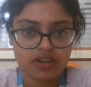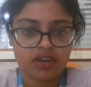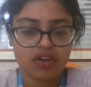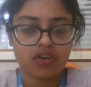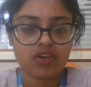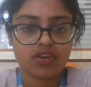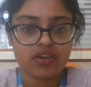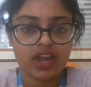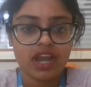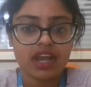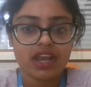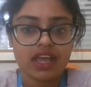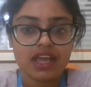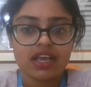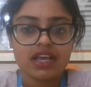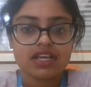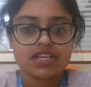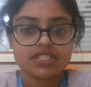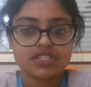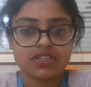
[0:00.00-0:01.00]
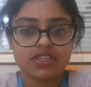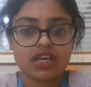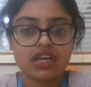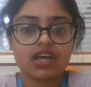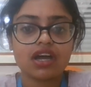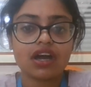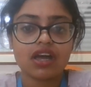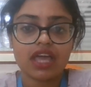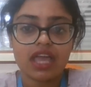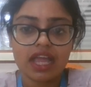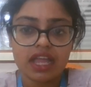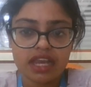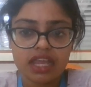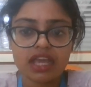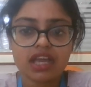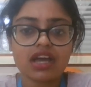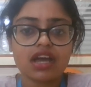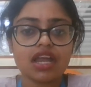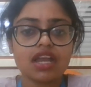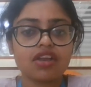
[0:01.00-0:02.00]
Alright? So any
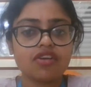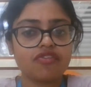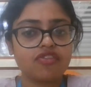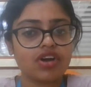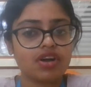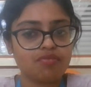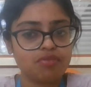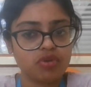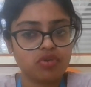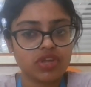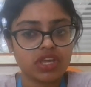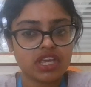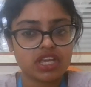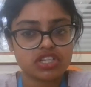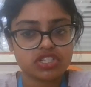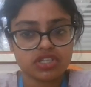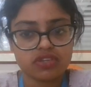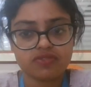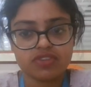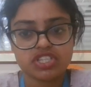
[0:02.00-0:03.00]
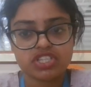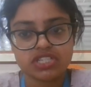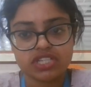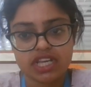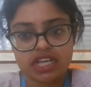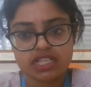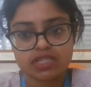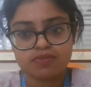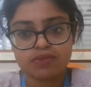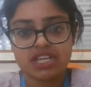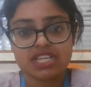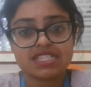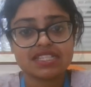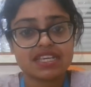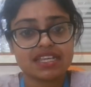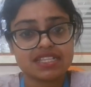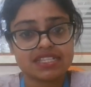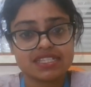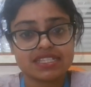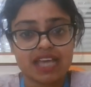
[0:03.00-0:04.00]
kind of communication which takes place
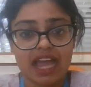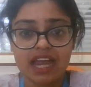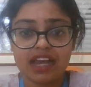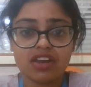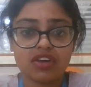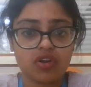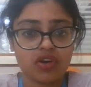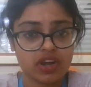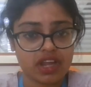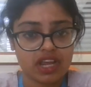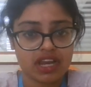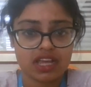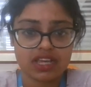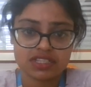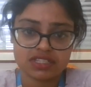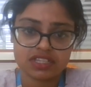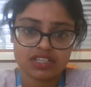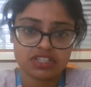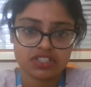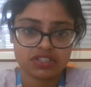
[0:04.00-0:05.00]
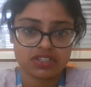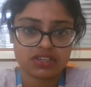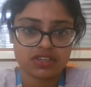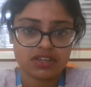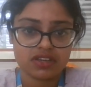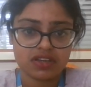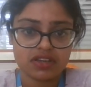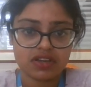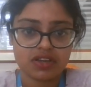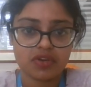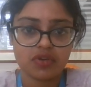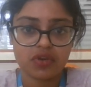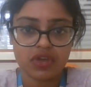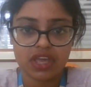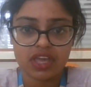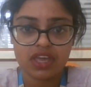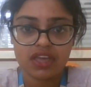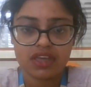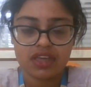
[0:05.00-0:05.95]
inside an organization, okay,